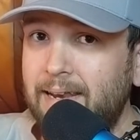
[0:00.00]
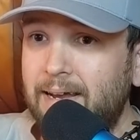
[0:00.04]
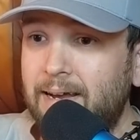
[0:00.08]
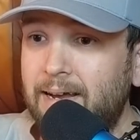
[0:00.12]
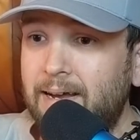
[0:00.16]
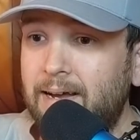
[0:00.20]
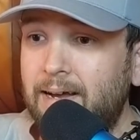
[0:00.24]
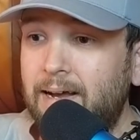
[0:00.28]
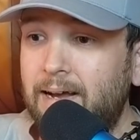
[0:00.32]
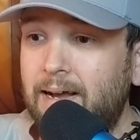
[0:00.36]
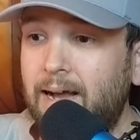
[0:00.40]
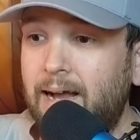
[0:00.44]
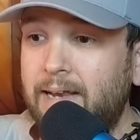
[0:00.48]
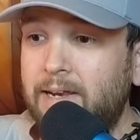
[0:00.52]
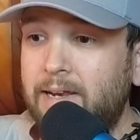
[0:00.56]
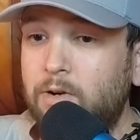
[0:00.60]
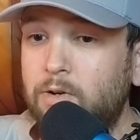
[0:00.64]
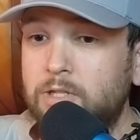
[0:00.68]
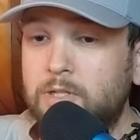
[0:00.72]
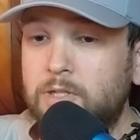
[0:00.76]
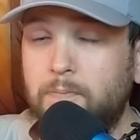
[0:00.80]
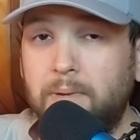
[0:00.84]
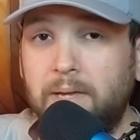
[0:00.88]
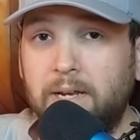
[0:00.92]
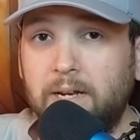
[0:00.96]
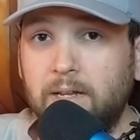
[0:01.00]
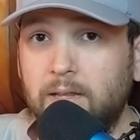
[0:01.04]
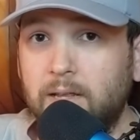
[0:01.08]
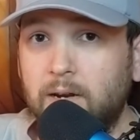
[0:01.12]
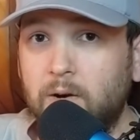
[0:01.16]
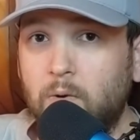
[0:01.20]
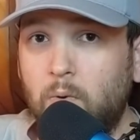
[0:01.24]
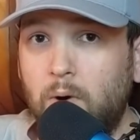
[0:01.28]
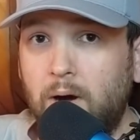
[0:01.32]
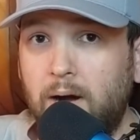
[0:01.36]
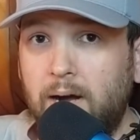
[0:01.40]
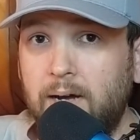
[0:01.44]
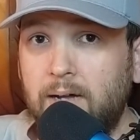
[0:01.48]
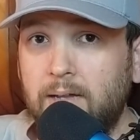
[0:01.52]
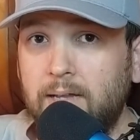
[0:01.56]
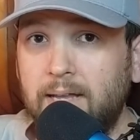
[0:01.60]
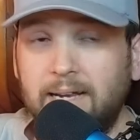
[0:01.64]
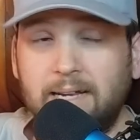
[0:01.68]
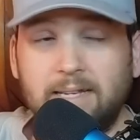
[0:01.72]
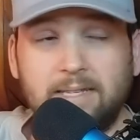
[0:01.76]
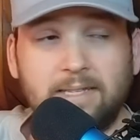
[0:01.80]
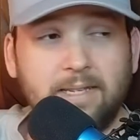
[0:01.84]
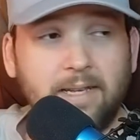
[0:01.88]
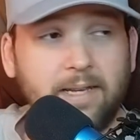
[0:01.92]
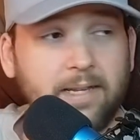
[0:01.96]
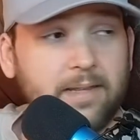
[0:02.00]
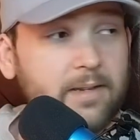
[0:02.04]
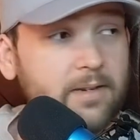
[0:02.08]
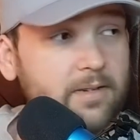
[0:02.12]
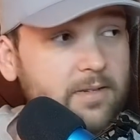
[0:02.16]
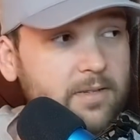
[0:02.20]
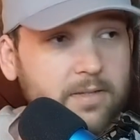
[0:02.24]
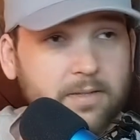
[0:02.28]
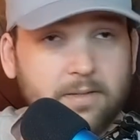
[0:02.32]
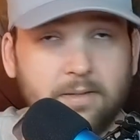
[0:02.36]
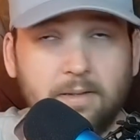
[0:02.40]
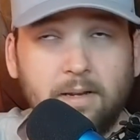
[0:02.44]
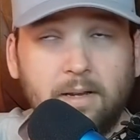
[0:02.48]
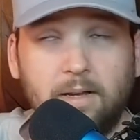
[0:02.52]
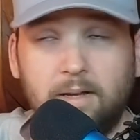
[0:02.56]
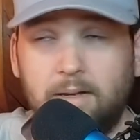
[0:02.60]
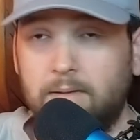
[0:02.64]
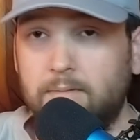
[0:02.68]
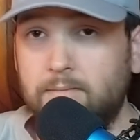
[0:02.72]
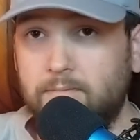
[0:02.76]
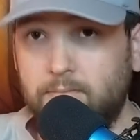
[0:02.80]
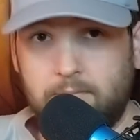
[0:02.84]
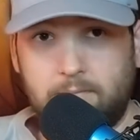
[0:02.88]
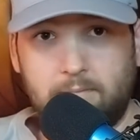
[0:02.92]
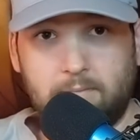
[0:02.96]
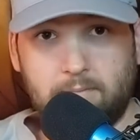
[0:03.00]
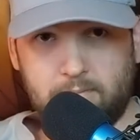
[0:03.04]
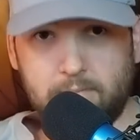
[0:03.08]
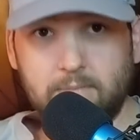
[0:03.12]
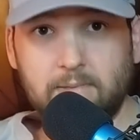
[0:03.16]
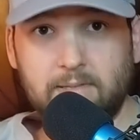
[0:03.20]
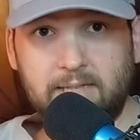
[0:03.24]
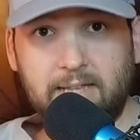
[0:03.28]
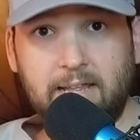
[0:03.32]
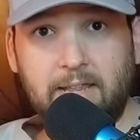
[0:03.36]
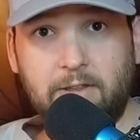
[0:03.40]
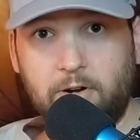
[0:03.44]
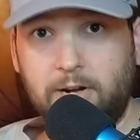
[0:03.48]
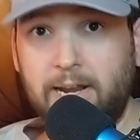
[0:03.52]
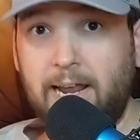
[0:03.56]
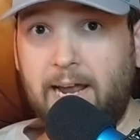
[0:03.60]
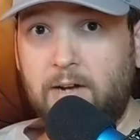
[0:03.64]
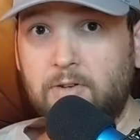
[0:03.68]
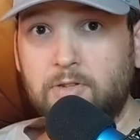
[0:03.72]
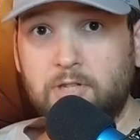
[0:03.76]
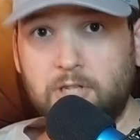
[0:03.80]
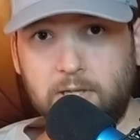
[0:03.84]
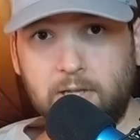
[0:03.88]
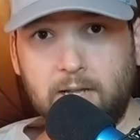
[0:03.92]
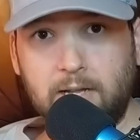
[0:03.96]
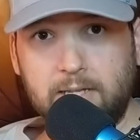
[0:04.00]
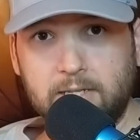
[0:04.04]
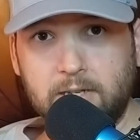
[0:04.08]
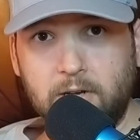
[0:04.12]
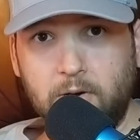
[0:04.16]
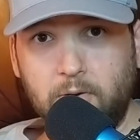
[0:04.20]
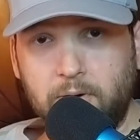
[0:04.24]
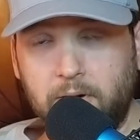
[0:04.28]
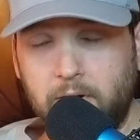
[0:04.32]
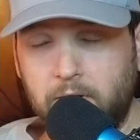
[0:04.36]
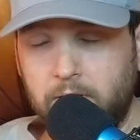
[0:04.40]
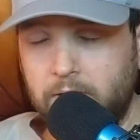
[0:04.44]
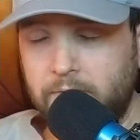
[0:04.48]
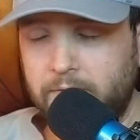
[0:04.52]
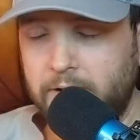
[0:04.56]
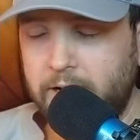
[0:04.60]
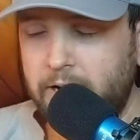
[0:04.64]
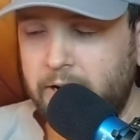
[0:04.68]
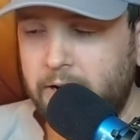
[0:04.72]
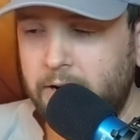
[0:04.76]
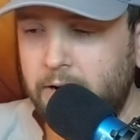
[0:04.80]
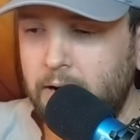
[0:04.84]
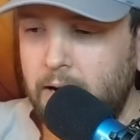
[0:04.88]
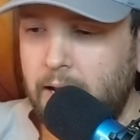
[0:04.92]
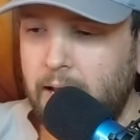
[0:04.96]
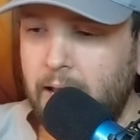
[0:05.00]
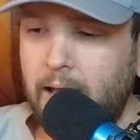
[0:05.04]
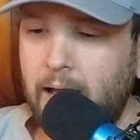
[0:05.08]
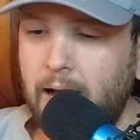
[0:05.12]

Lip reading: I know it's been a little while. Like I said, there's leather couch, lots going on over here.